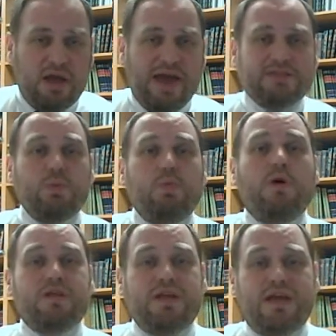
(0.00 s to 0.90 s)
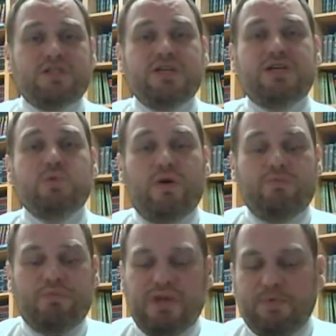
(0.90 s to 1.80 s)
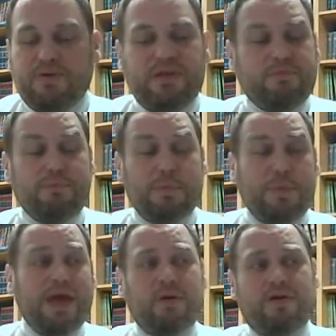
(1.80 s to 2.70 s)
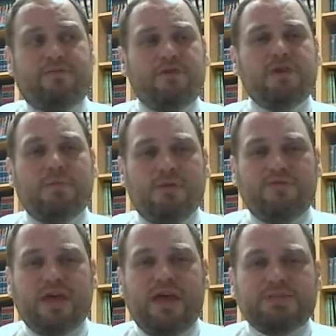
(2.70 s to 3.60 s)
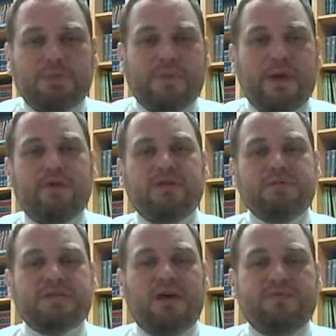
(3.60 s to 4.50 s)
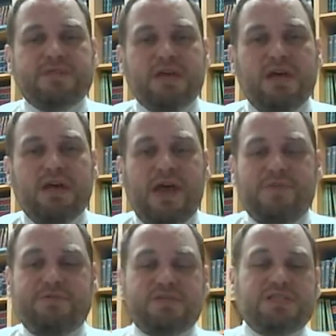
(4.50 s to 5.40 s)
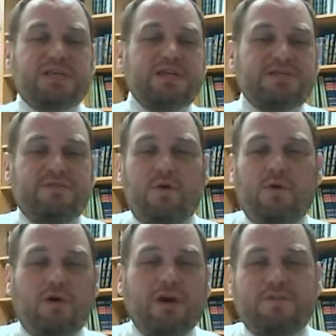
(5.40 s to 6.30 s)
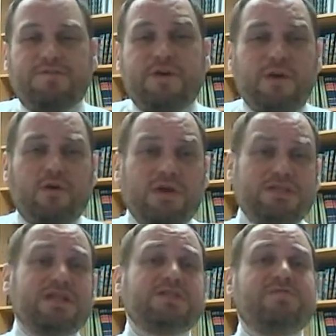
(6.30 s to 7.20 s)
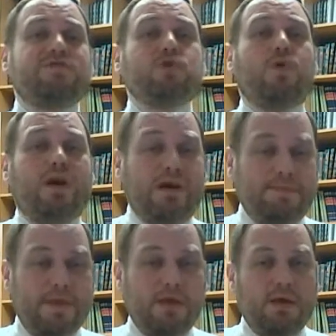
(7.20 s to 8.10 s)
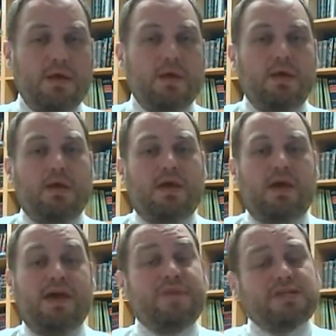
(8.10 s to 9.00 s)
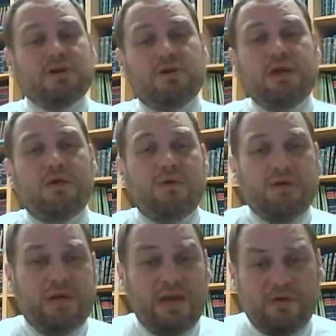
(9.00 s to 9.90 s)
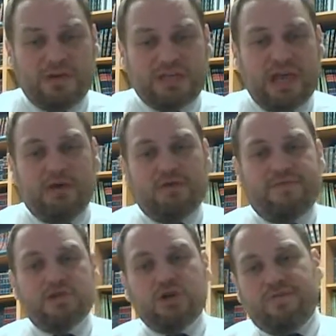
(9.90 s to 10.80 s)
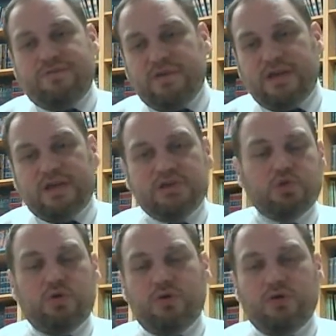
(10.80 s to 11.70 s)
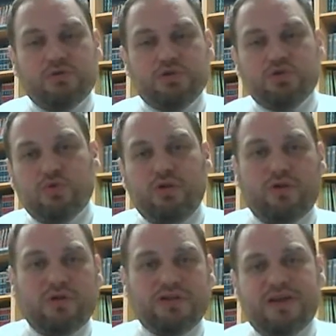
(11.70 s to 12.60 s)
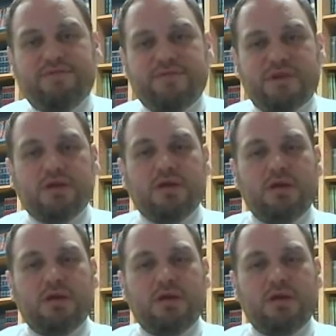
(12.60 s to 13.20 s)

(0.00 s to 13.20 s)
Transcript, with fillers: as one nation, as one people, they've been preparing for a number of days, preparing themselves, and there's a sense of awe and fear and a sense of joy. And they start hearing, they hear the sound of the shofar, they get stronger and stronger and deafening